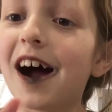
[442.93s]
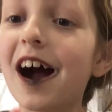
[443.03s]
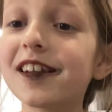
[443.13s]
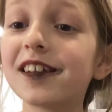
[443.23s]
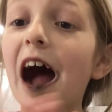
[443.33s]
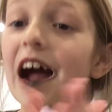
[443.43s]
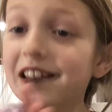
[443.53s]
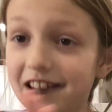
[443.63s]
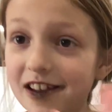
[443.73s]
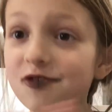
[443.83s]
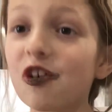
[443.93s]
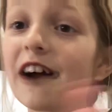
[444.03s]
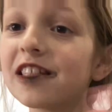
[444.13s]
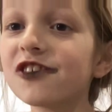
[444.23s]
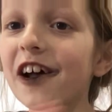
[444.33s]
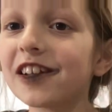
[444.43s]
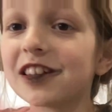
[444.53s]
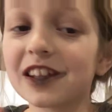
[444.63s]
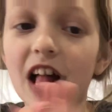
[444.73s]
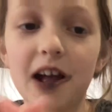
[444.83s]
I, I did try the jelly
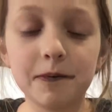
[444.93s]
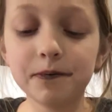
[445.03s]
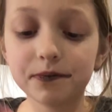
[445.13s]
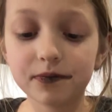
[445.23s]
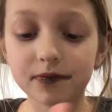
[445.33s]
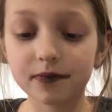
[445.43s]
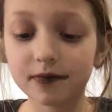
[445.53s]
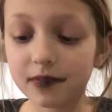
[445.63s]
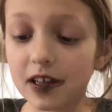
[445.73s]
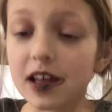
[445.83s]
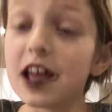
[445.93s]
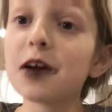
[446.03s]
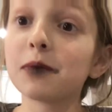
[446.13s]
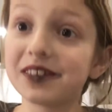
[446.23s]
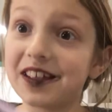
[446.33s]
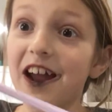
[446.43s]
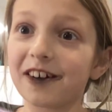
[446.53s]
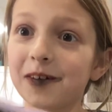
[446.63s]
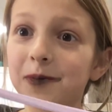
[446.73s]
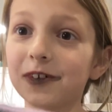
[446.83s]
slime. It was
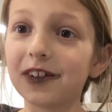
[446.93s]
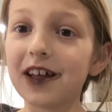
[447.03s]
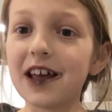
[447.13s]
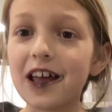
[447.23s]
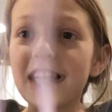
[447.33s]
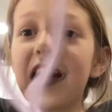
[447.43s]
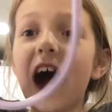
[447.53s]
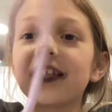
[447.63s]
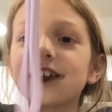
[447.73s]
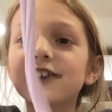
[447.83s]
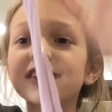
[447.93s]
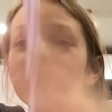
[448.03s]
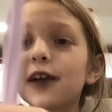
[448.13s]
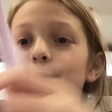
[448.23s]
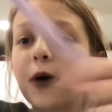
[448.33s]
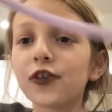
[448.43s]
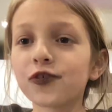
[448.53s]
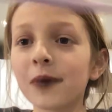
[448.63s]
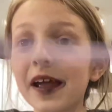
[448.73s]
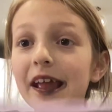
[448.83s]
terrible. I literally had to
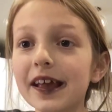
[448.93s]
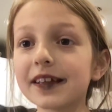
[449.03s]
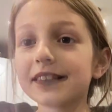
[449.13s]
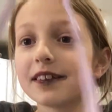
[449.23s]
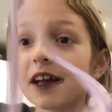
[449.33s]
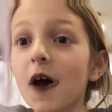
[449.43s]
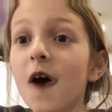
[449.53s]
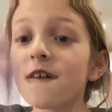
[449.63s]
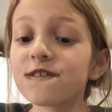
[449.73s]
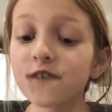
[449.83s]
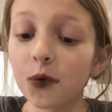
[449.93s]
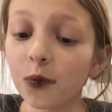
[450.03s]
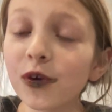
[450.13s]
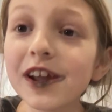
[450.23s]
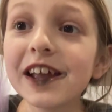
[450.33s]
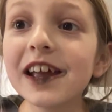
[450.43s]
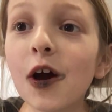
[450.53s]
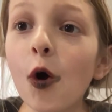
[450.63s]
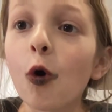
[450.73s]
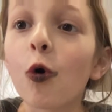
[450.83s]
wash my hands three
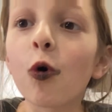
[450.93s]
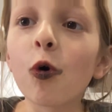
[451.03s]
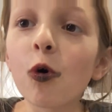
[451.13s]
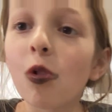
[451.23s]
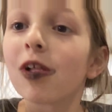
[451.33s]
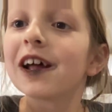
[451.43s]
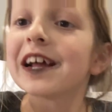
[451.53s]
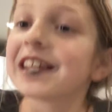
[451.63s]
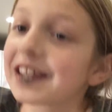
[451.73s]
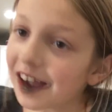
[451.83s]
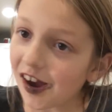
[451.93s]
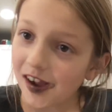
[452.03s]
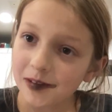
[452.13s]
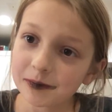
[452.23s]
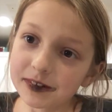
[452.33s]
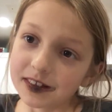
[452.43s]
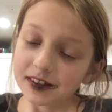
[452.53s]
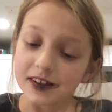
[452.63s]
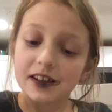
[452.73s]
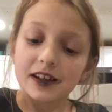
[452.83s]
whole times.
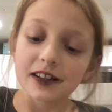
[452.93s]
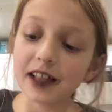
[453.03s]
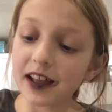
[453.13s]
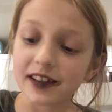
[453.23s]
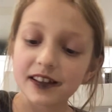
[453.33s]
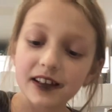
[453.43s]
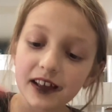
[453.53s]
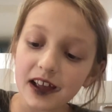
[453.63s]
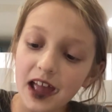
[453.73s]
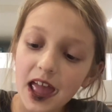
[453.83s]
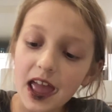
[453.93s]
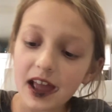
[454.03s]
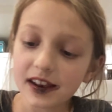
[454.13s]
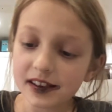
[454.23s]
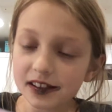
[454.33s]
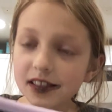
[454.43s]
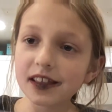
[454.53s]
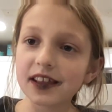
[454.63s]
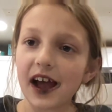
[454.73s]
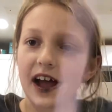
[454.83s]
Like, and
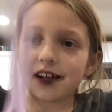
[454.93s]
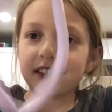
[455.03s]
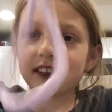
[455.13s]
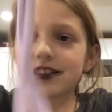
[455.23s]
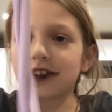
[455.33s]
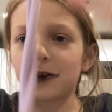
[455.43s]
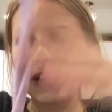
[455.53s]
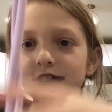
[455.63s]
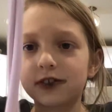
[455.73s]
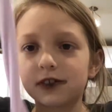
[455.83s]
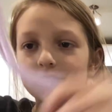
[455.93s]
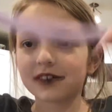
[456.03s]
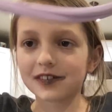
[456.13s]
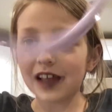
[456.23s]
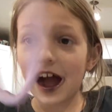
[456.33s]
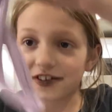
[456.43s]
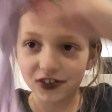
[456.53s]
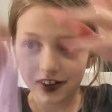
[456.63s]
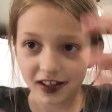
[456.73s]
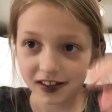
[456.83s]
yeah. So I just, I
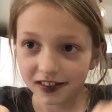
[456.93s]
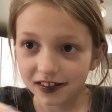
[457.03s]
just did it.